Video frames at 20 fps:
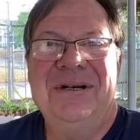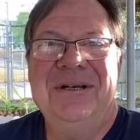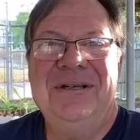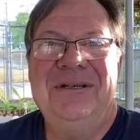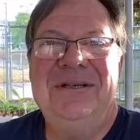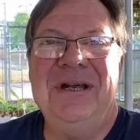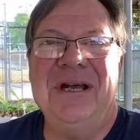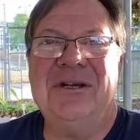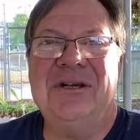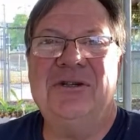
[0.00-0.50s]

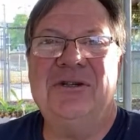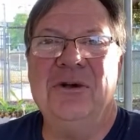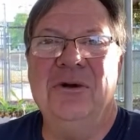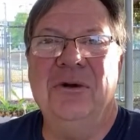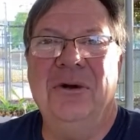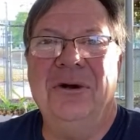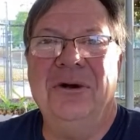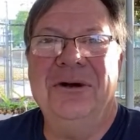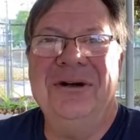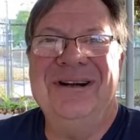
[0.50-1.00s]
Dick
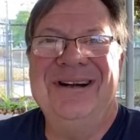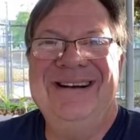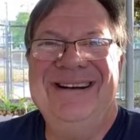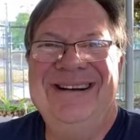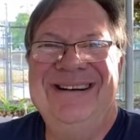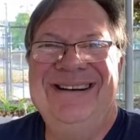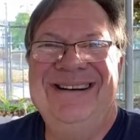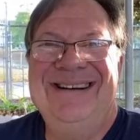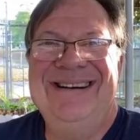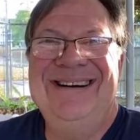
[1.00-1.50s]
Shooter.
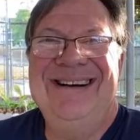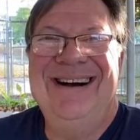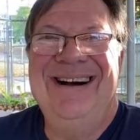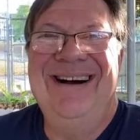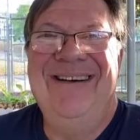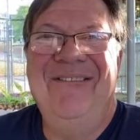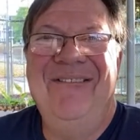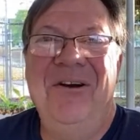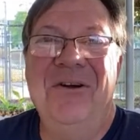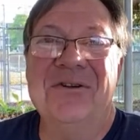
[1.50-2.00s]

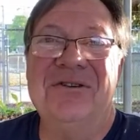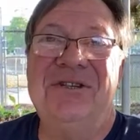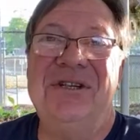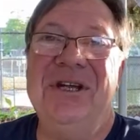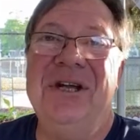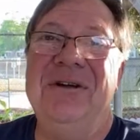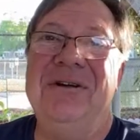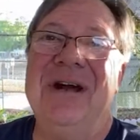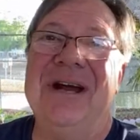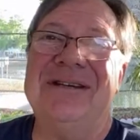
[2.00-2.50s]
We'll see
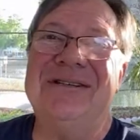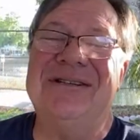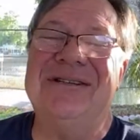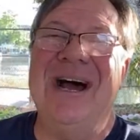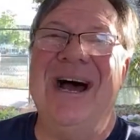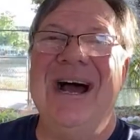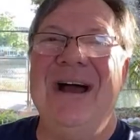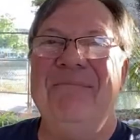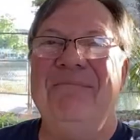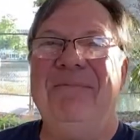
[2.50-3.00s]
you next
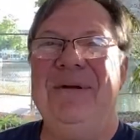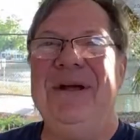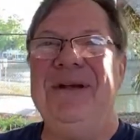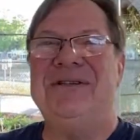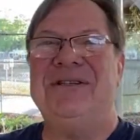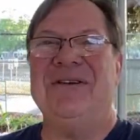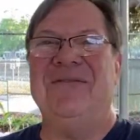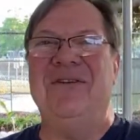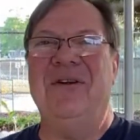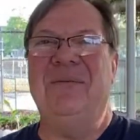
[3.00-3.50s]
time.
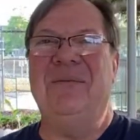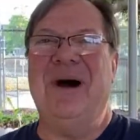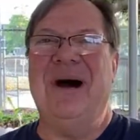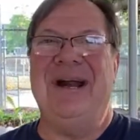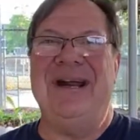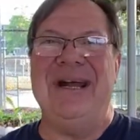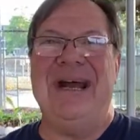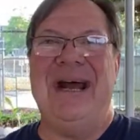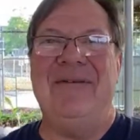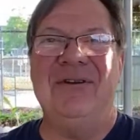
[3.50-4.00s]
Peace,
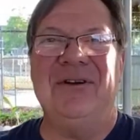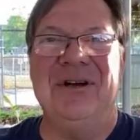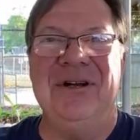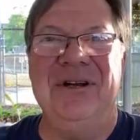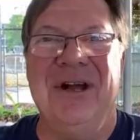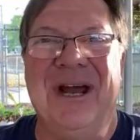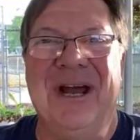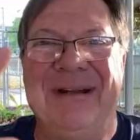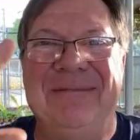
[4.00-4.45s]
everybody. Have a good night.